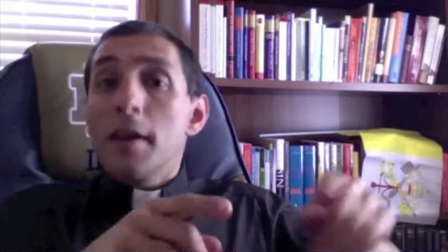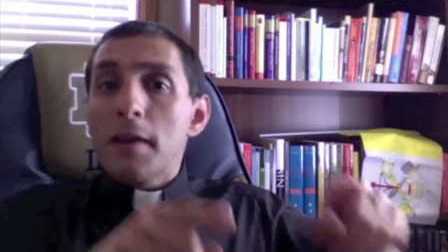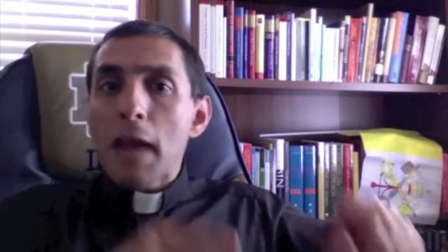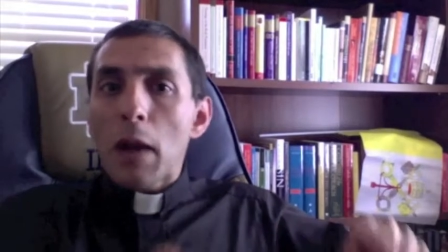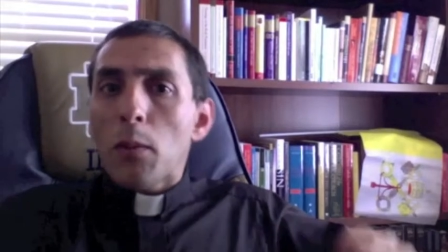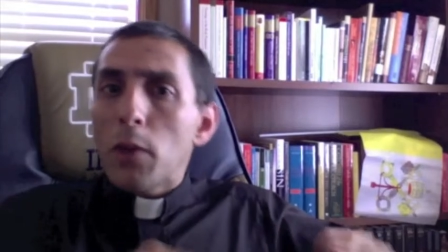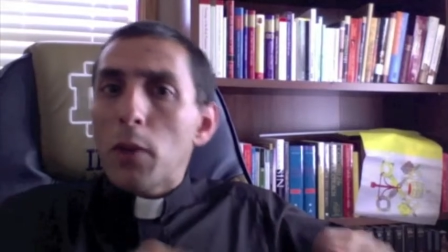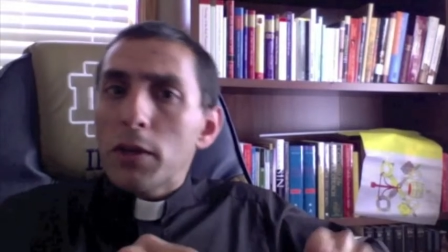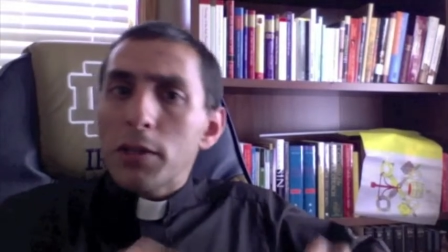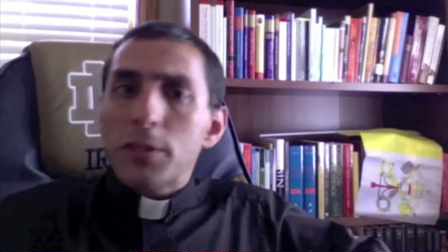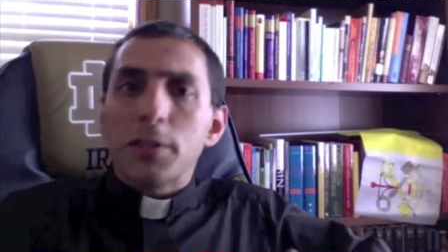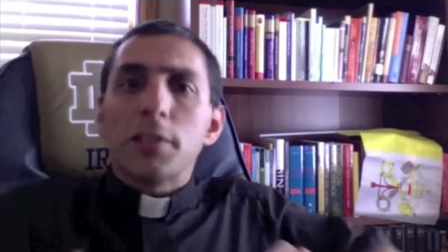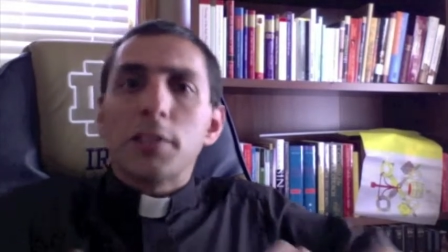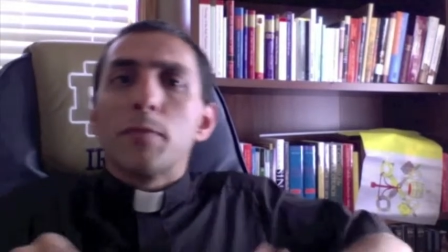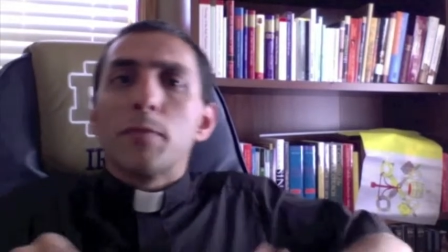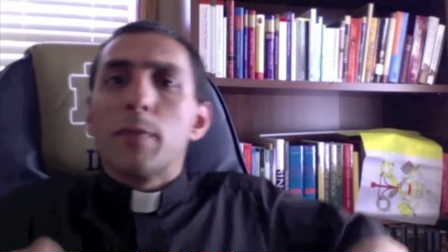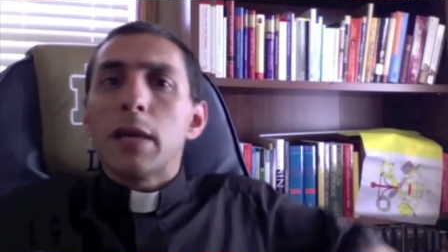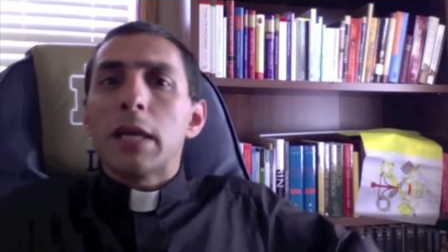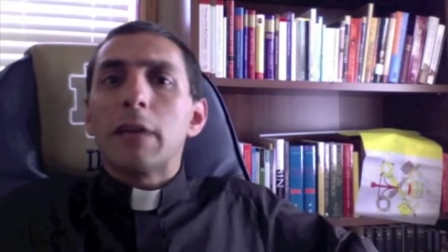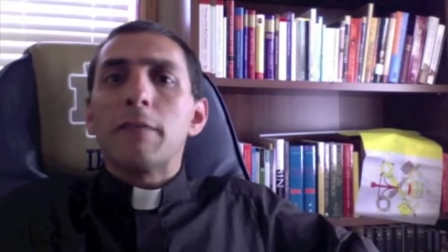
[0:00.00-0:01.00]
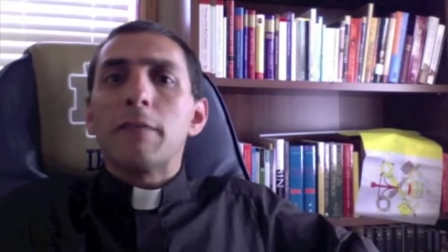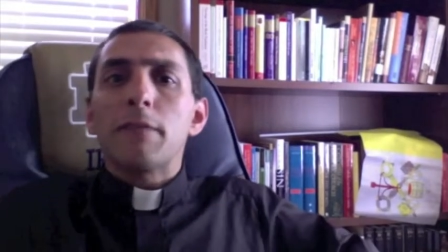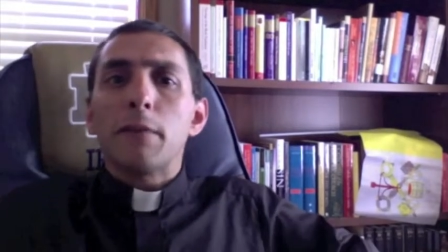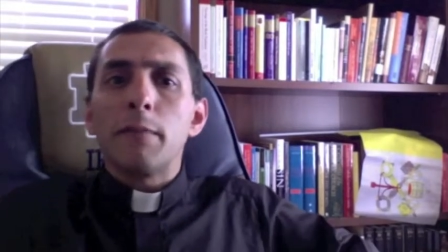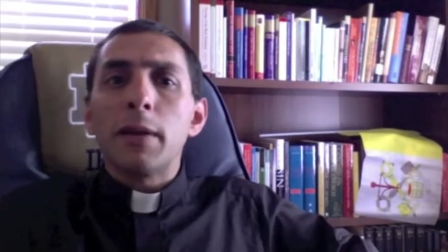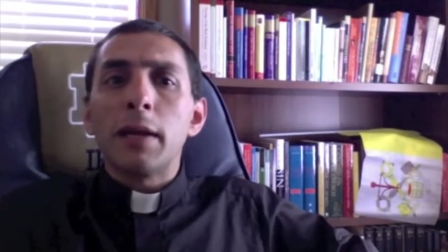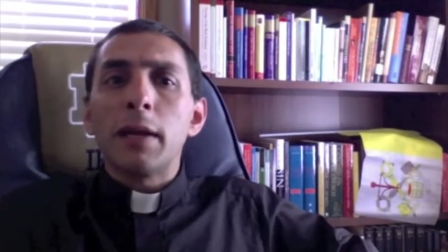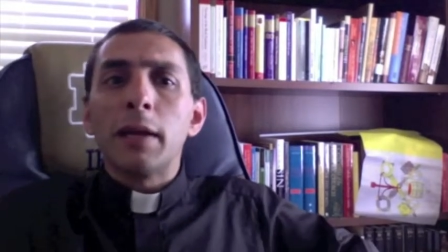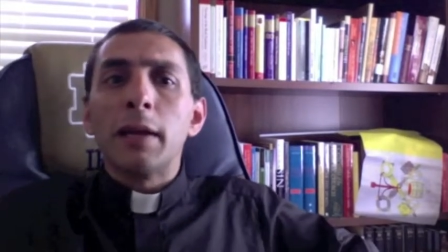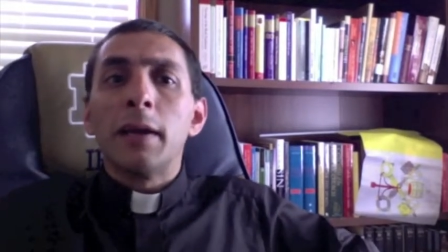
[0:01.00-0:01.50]
now what does this mean for
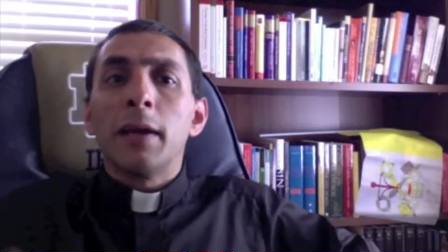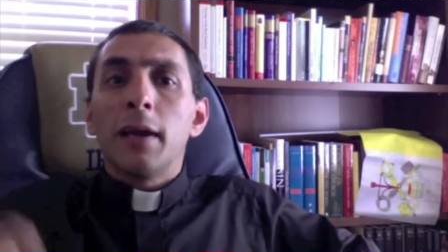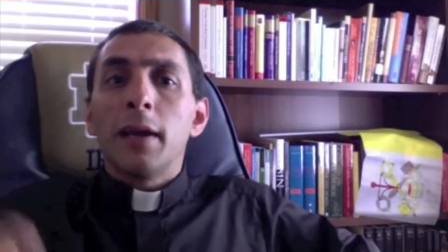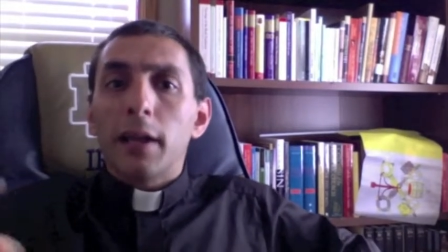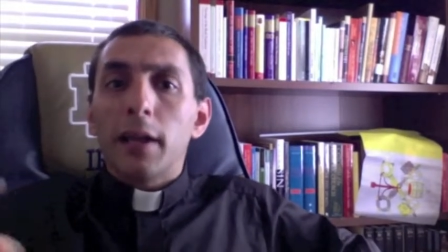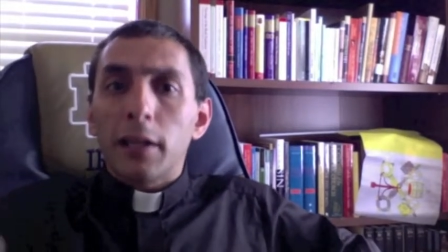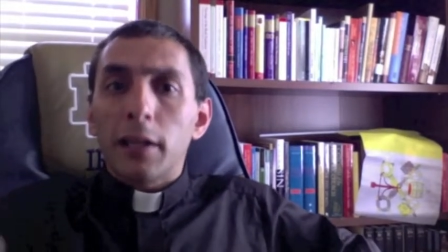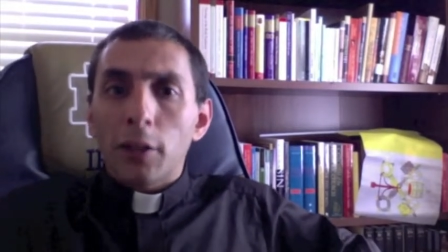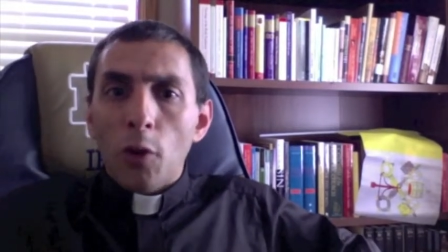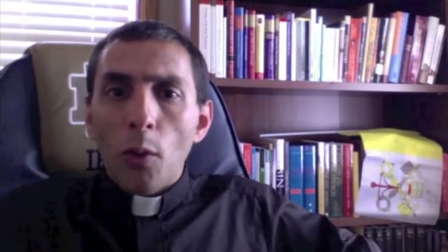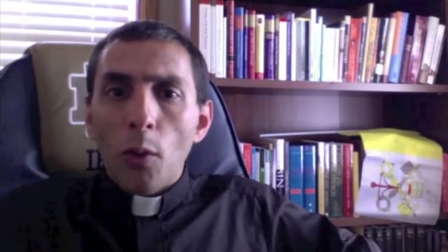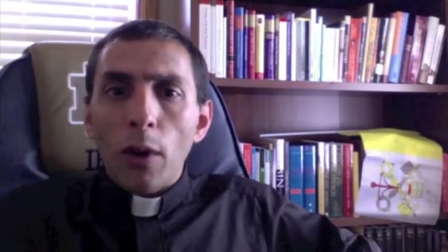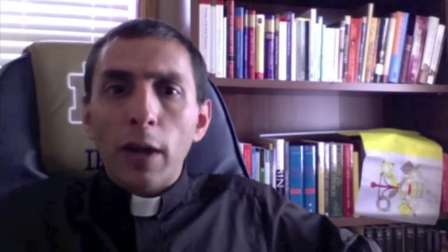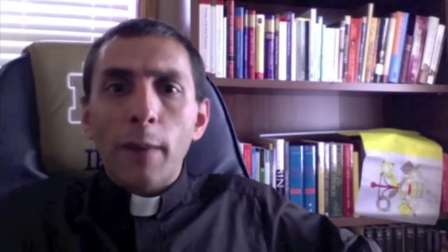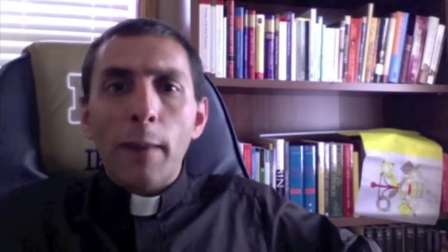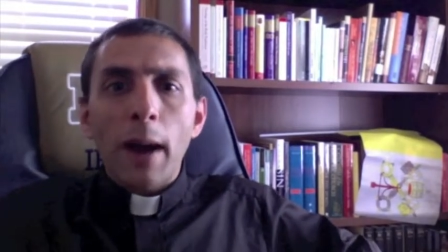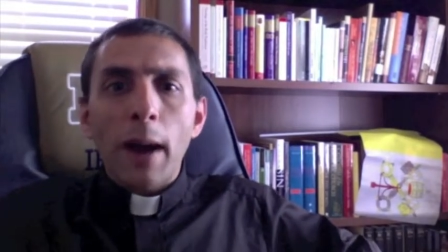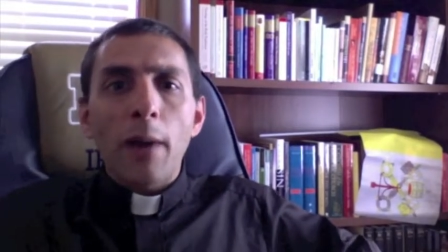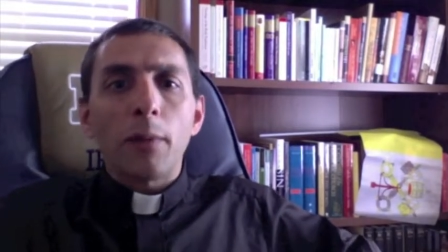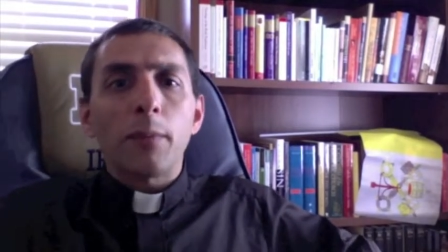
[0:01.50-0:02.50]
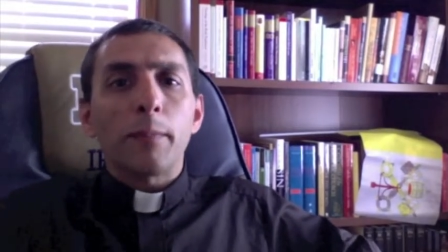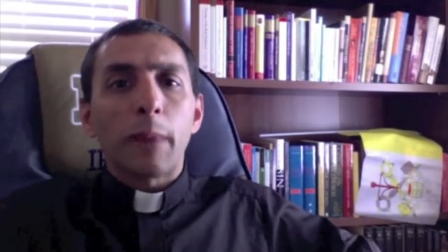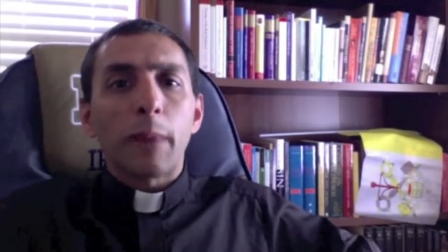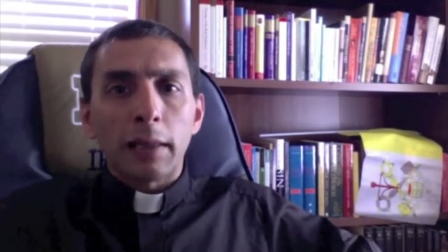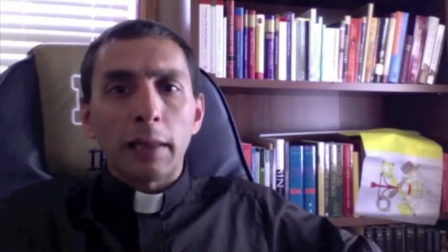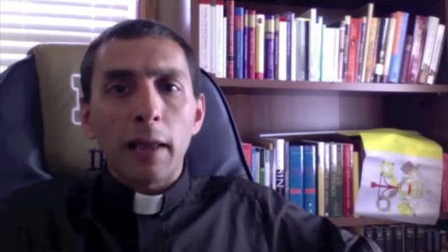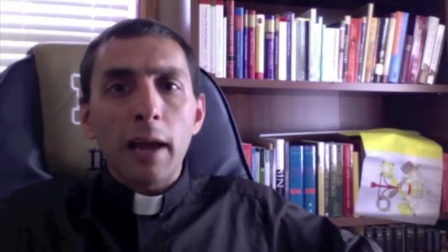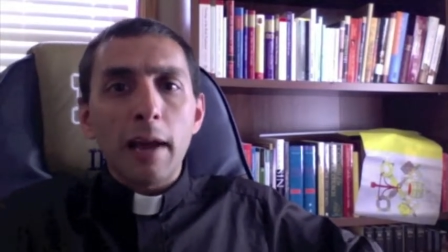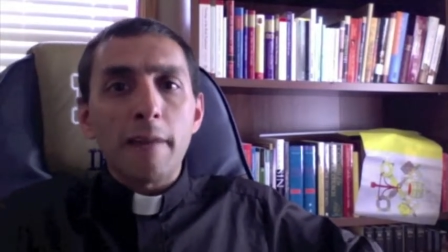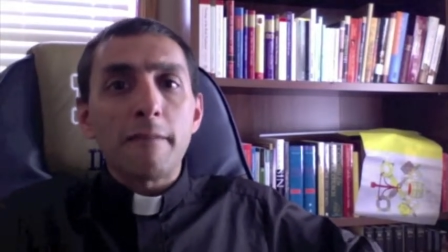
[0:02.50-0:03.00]
me in going about
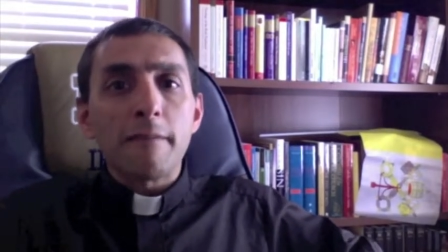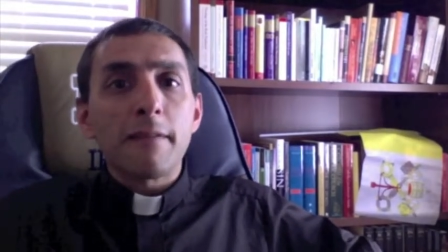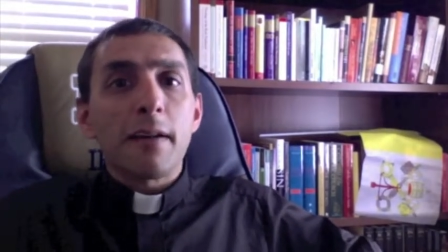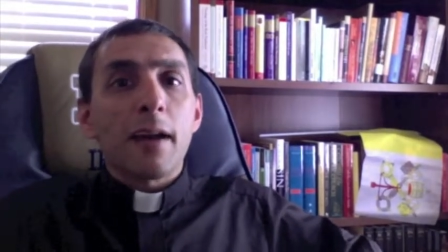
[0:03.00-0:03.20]
my life?